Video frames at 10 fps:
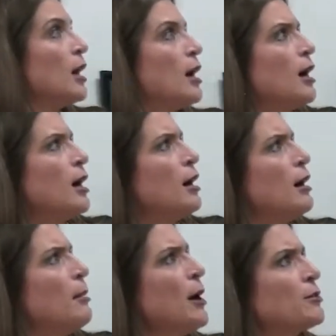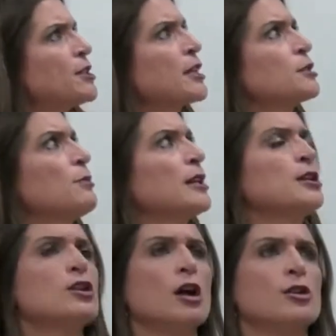About $6
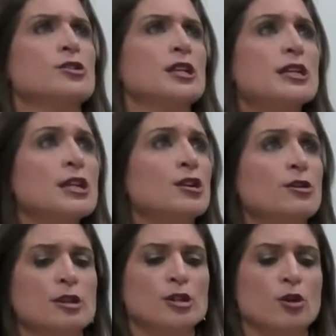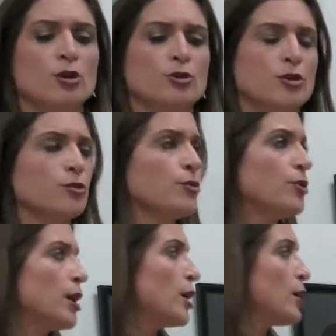billion a year is laundered through
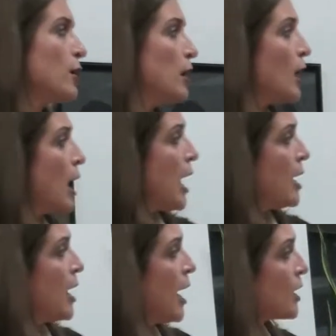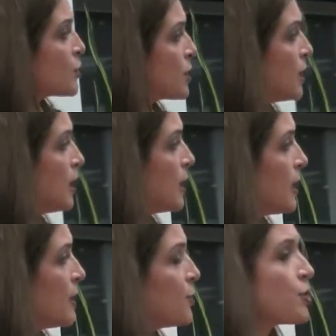there, and
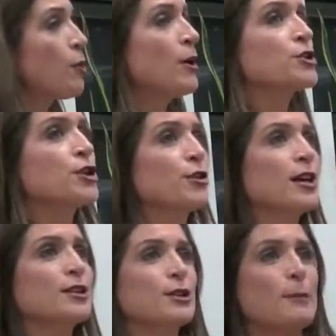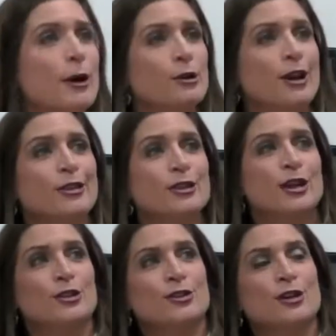actually, and so much so that apparently
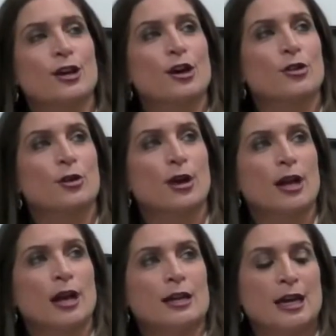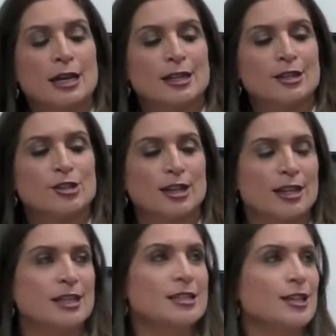you can go through at night in the Ciudad
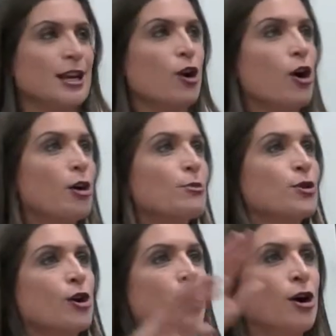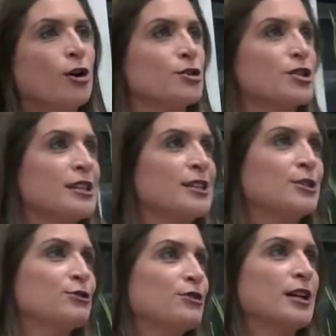del Este, like armored cars
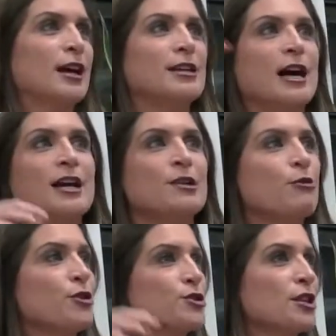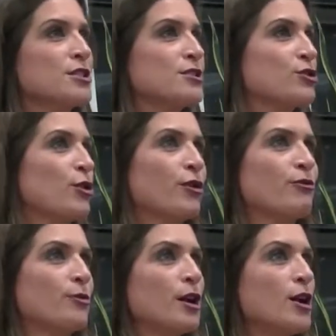leave at night with just sort of
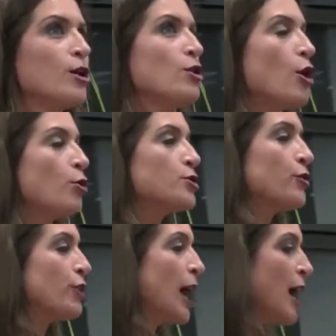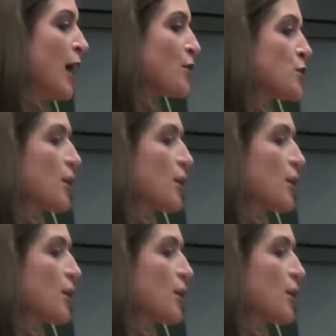loads of cash.